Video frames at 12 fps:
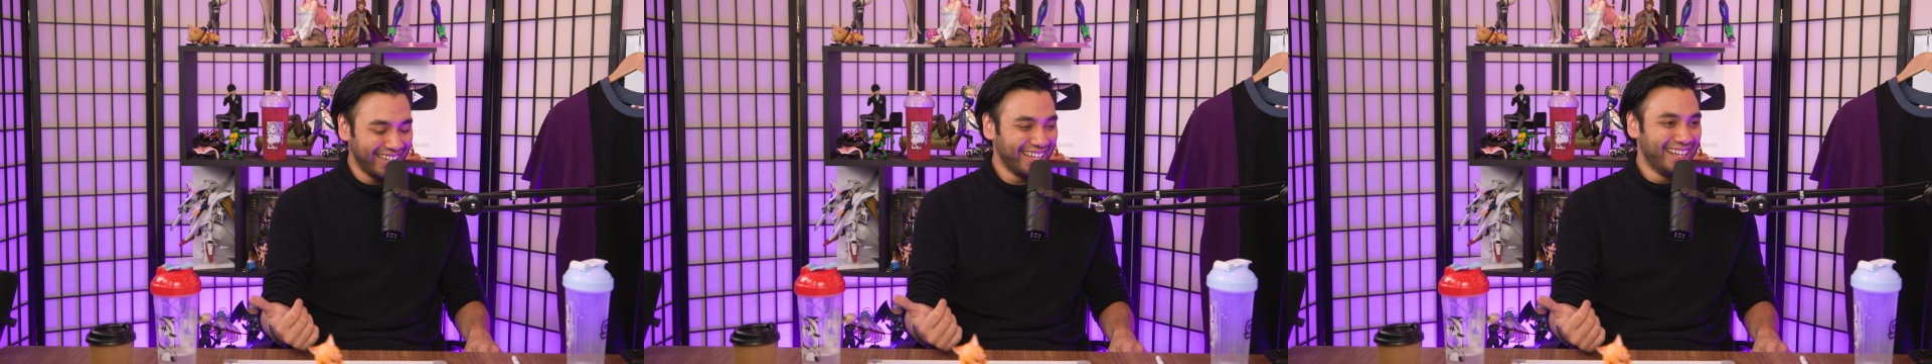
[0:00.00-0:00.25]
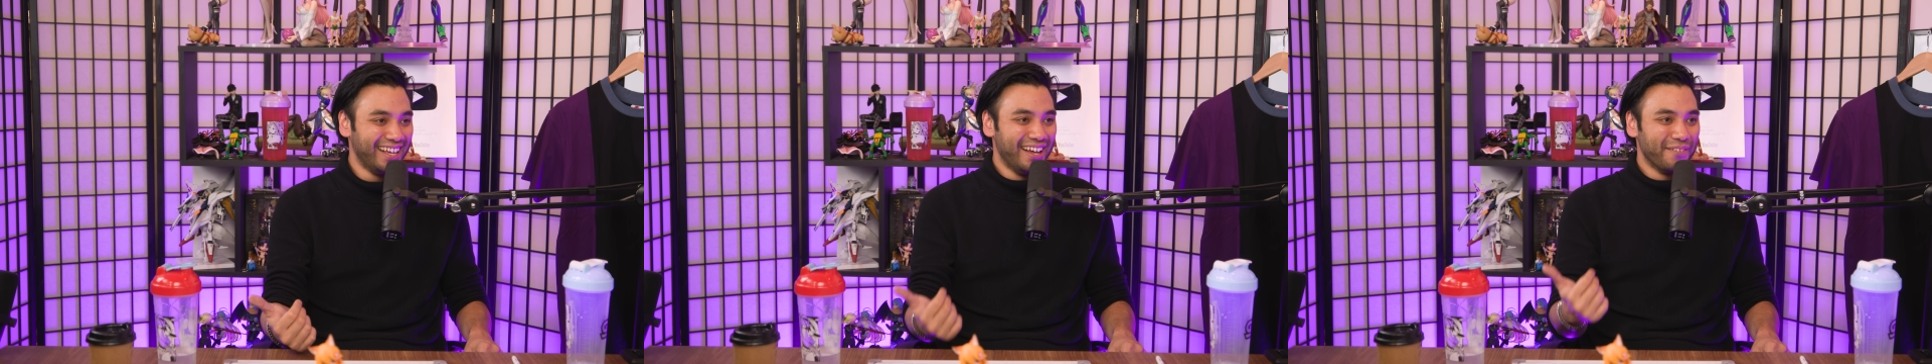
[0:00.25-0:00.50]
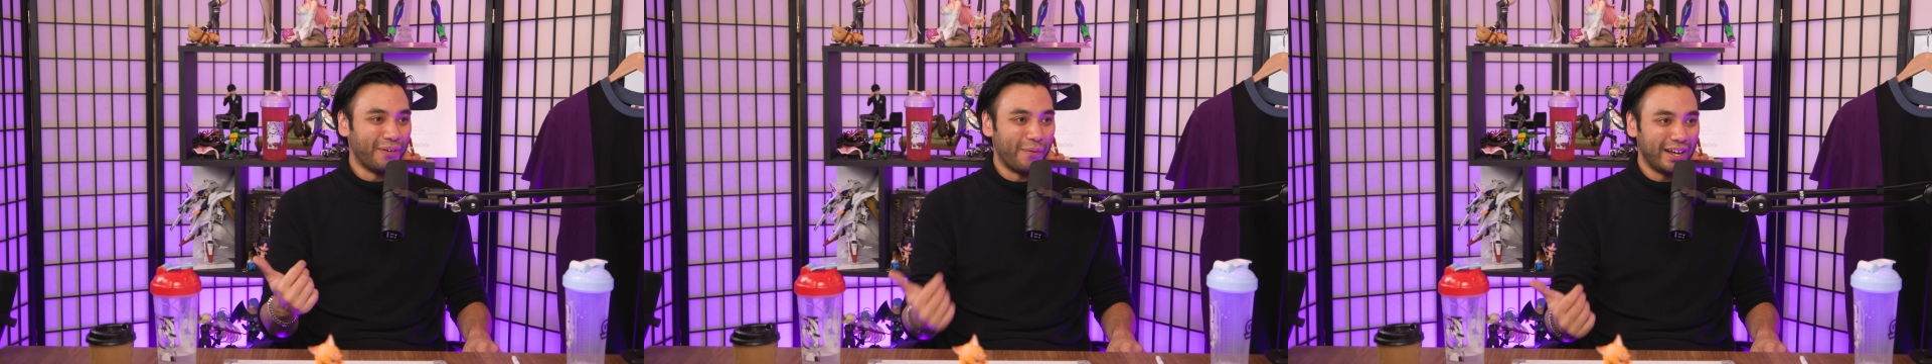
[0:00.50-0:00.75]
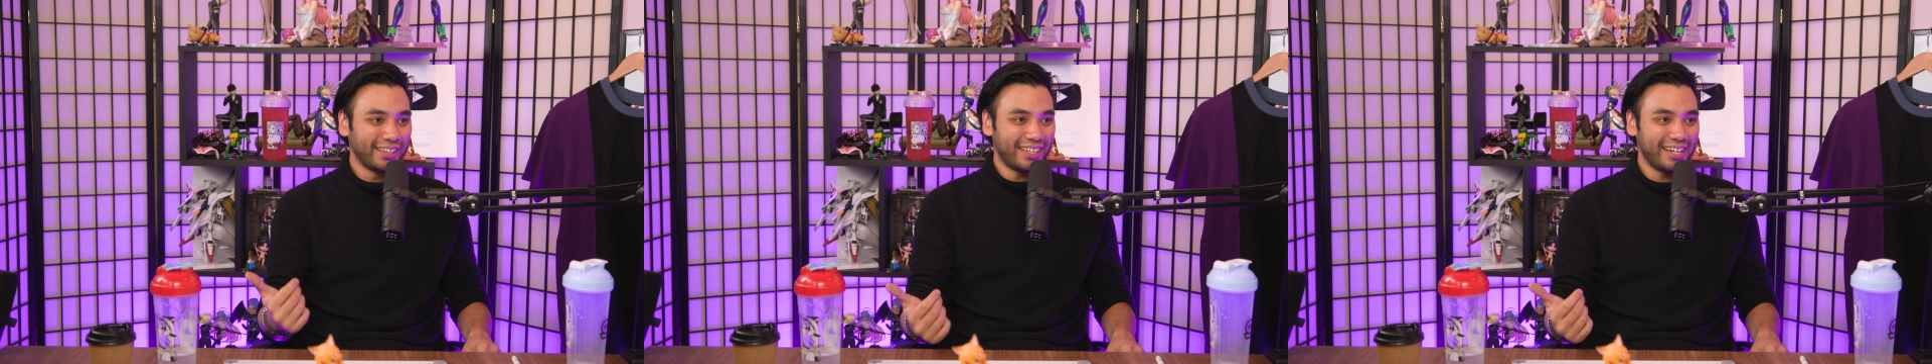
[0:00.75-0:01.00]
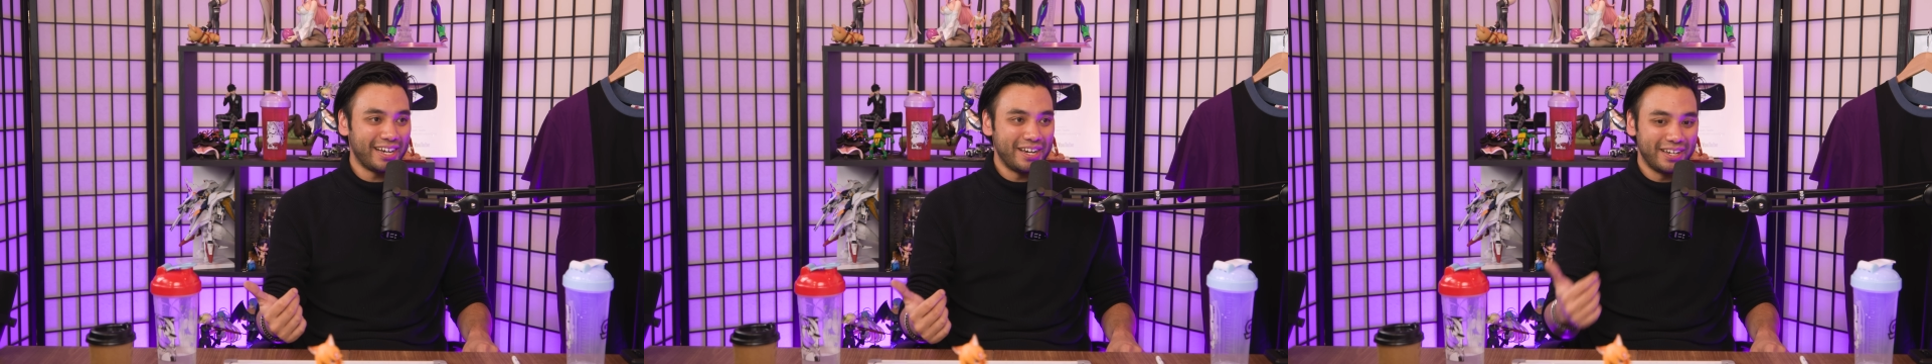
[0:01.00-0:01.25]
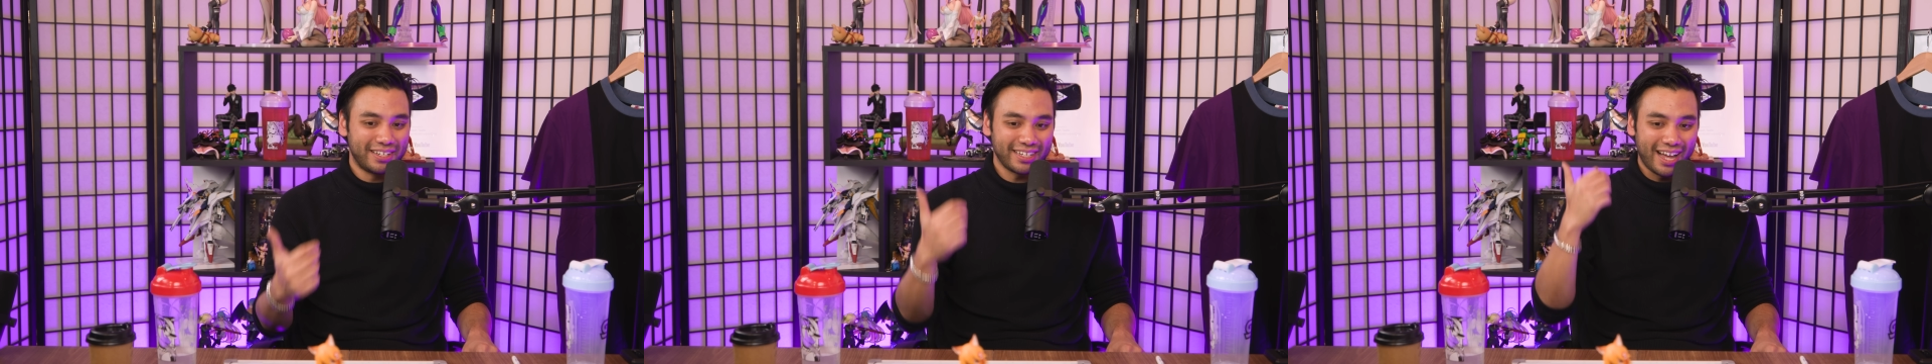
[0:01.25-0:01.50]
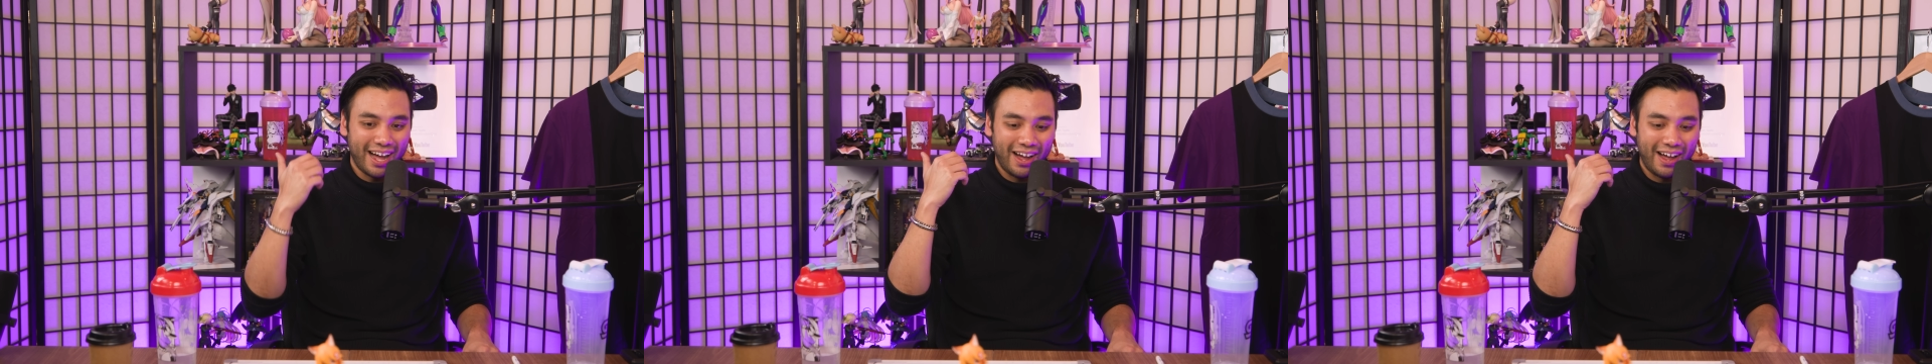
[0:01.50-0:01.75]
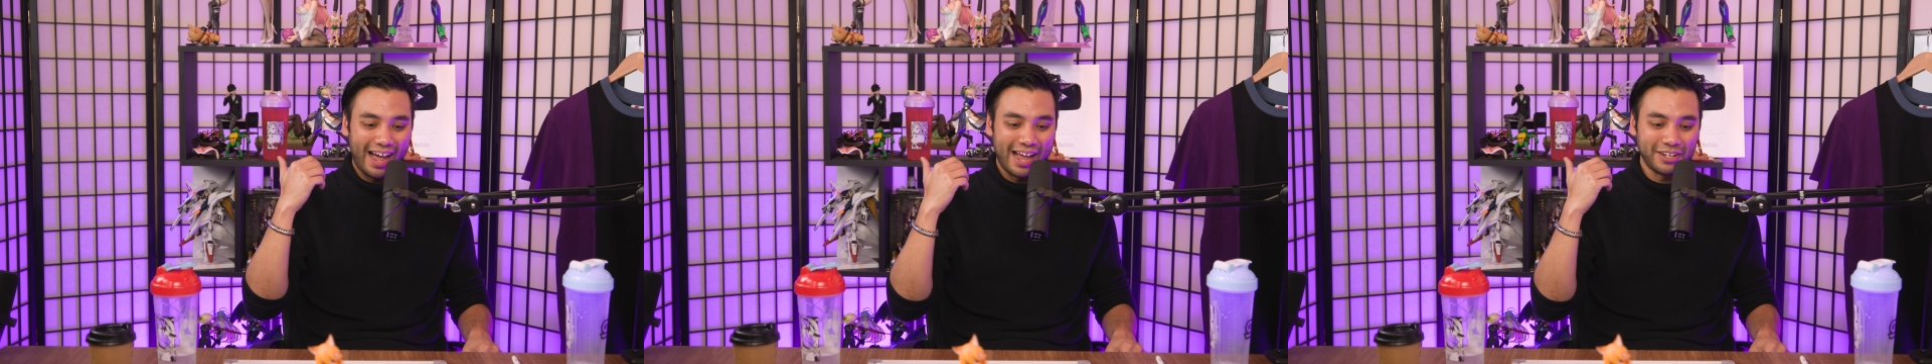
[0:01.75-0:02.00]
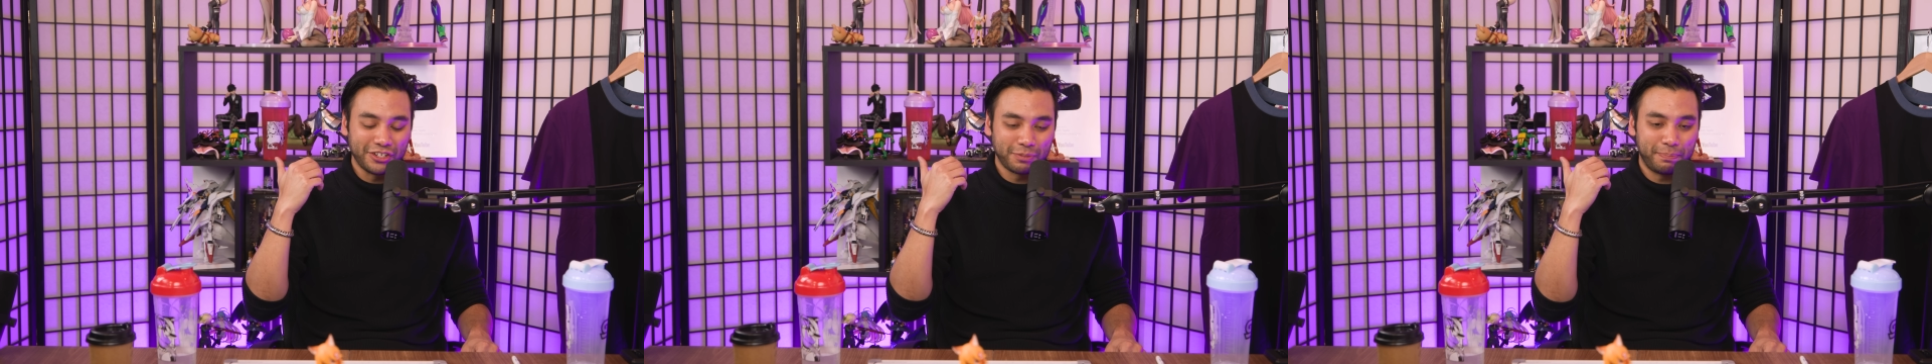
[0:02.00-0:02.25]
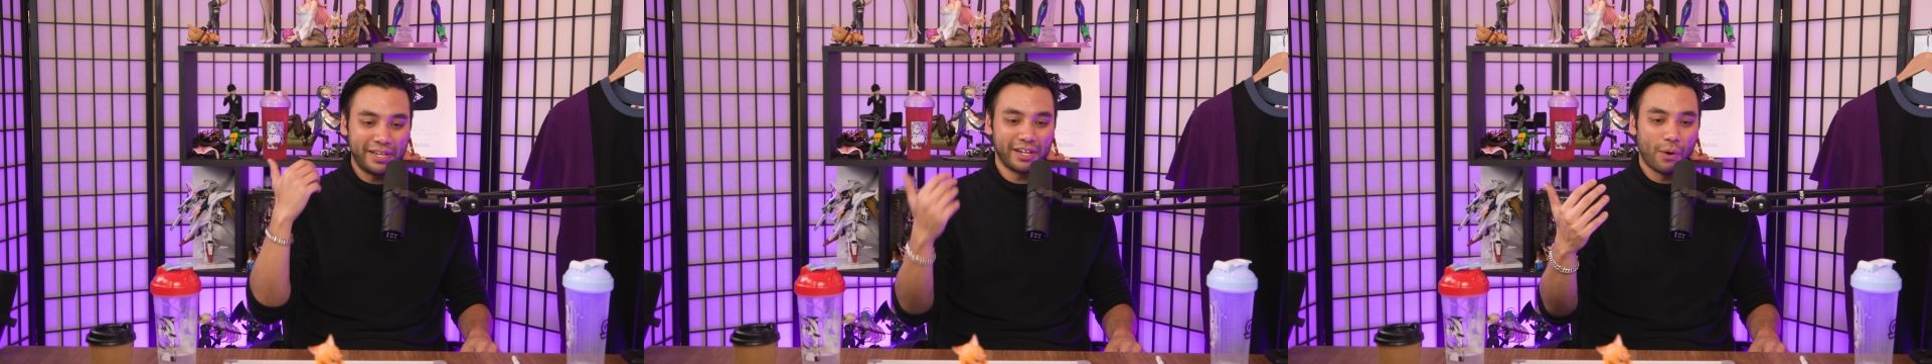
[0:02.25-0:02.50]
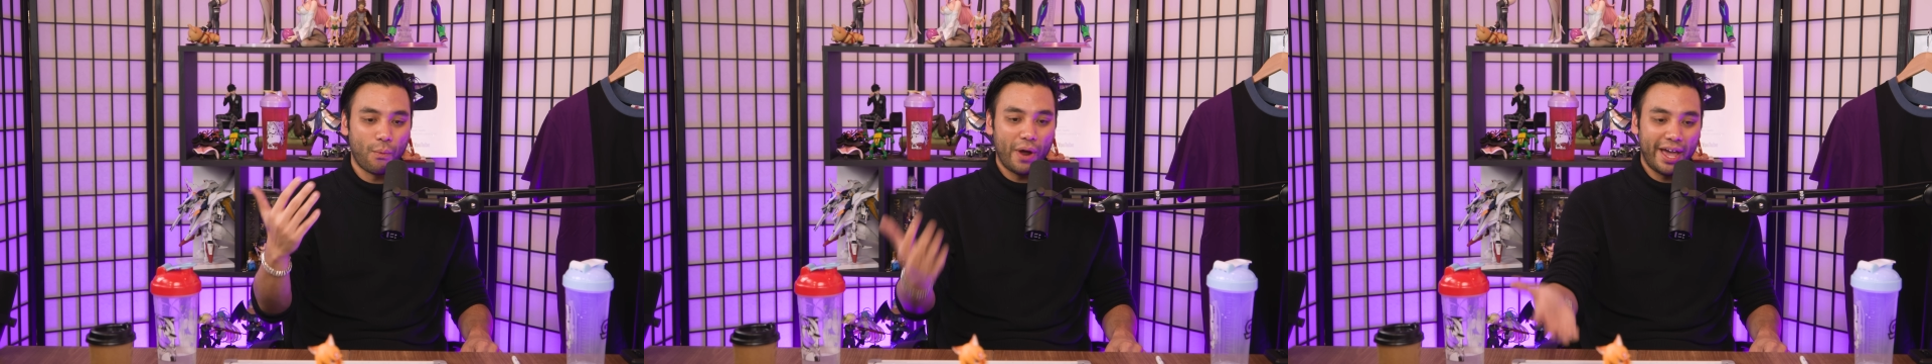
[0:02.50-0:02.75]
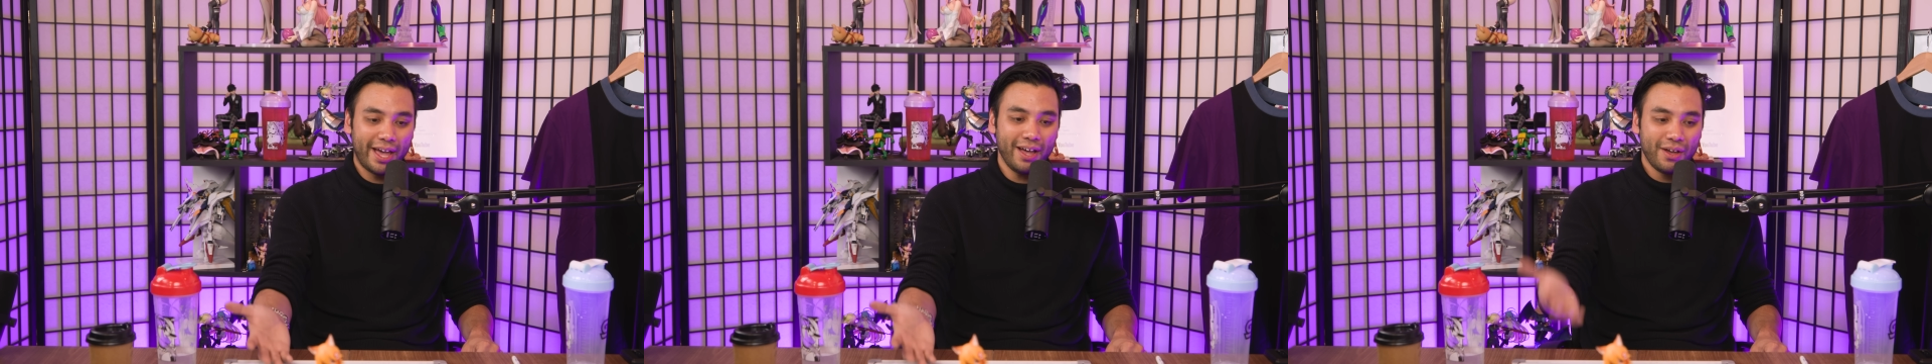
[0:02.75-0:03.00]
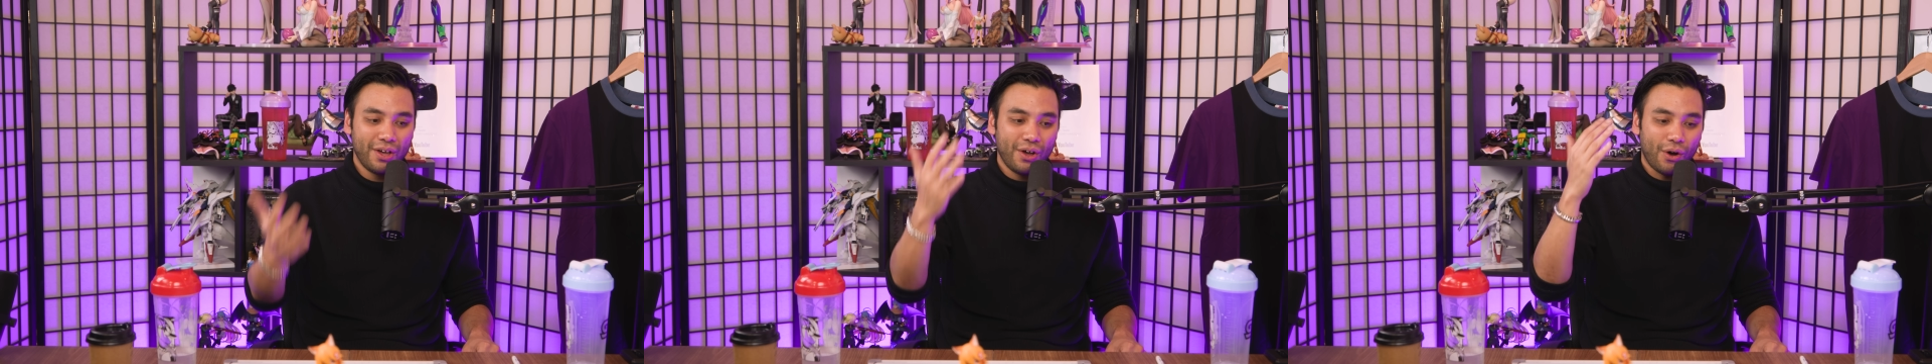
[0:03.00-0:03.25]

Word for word: yeah for one thing and uh and just being aware